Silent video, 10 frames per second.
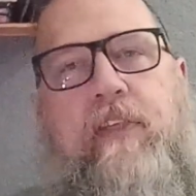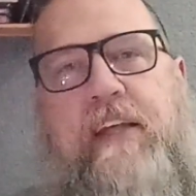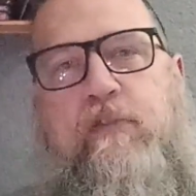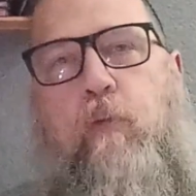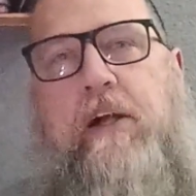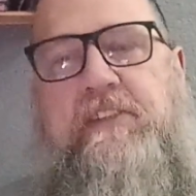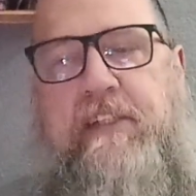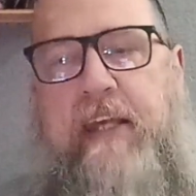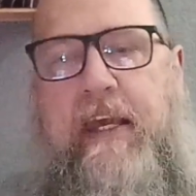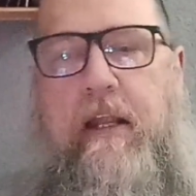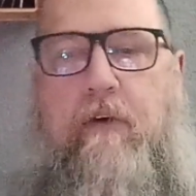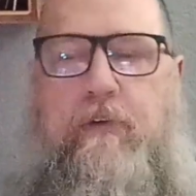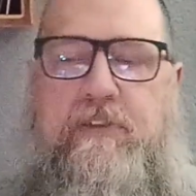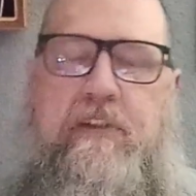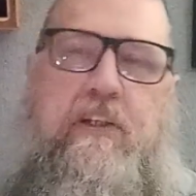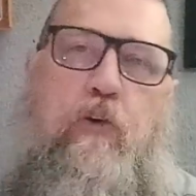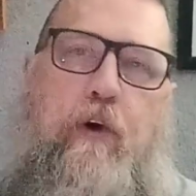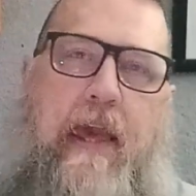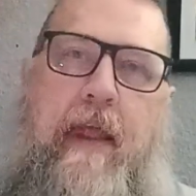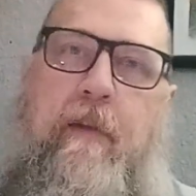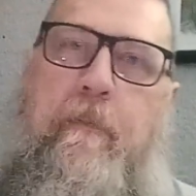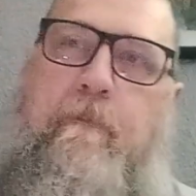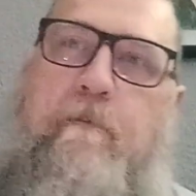Thanks for watching, and I will see you again.